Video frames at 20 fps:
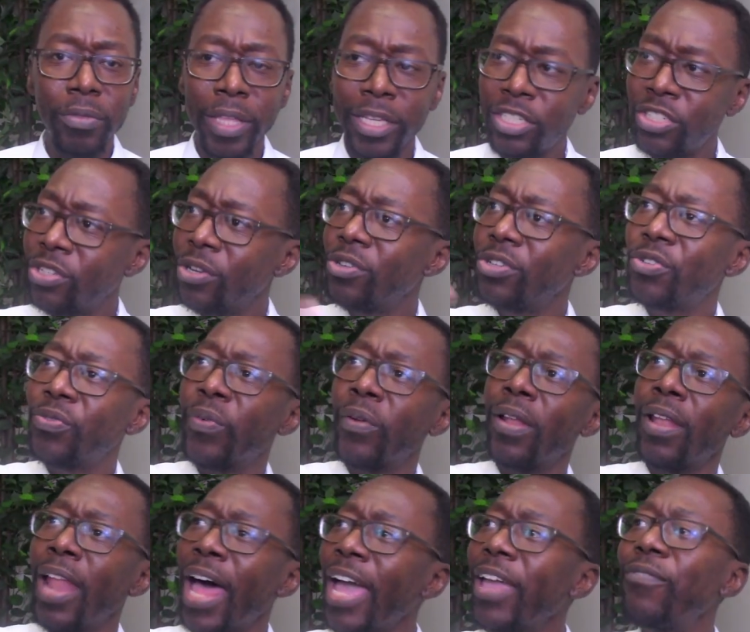search for
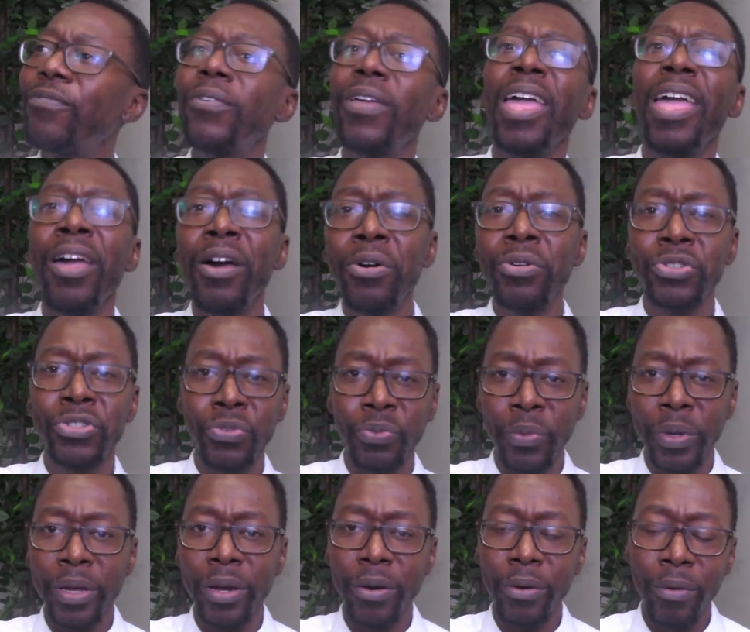life
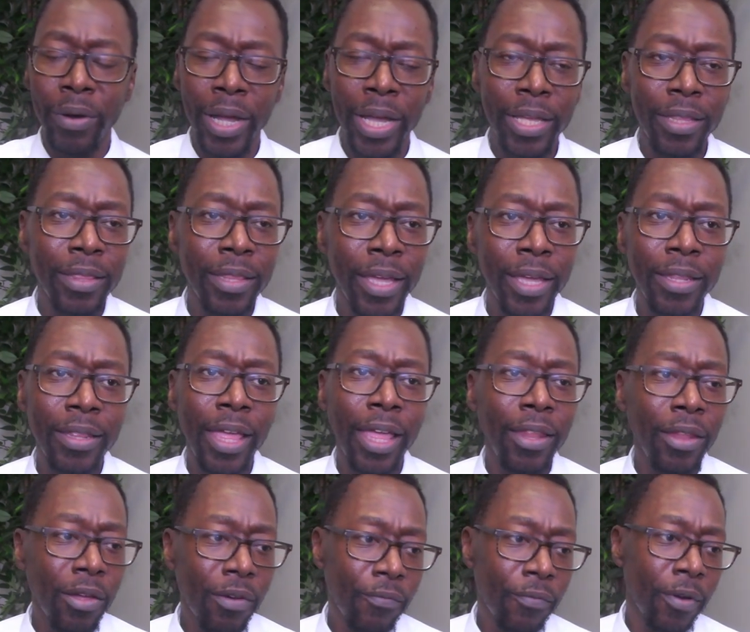elsewhere, right? They
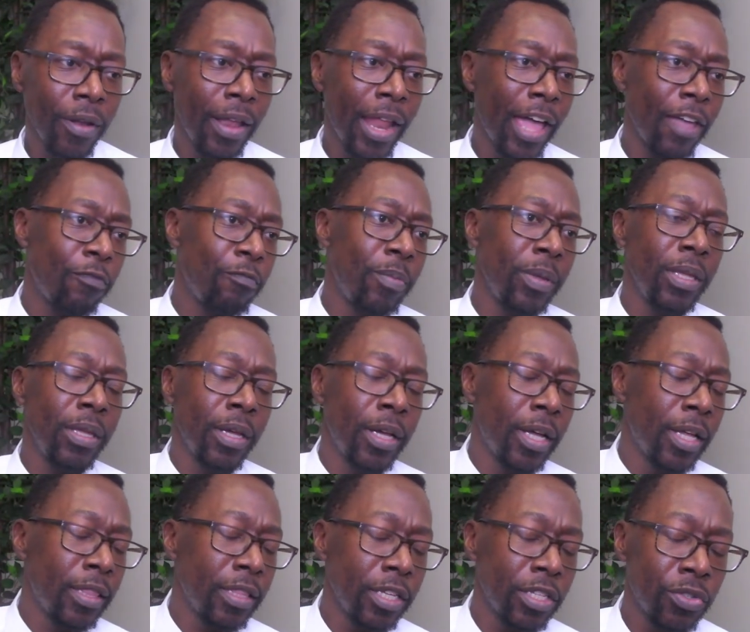look for life
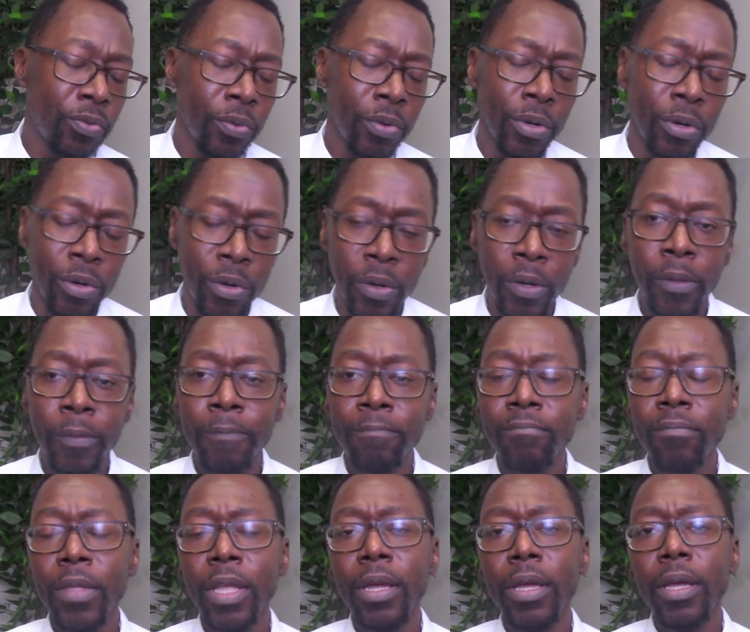beyond this world.
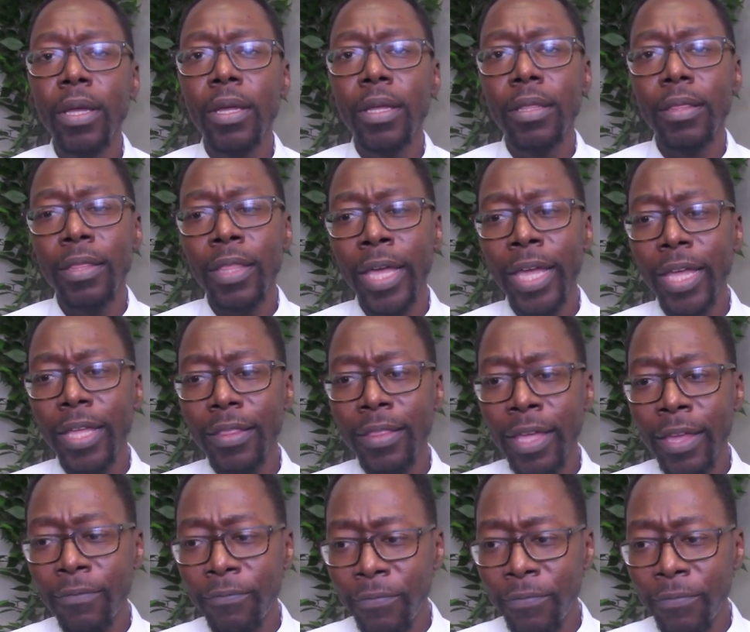They